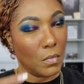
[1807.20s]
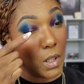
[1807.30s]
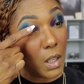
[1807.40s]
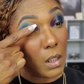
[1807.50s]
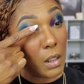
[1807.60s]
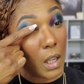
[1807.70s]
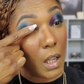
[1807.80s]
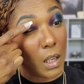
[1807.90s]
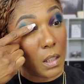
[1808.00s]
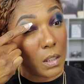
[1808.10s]
Not a
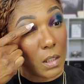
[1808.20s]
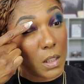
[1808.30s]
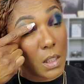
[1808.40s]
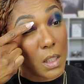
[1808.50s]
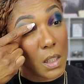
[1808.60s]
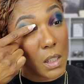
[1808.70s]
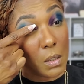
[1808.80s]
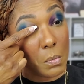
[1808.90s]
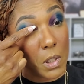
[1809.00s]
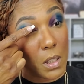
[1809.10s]
lot. Just a
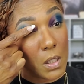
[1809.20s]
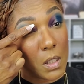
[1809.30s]
little bit.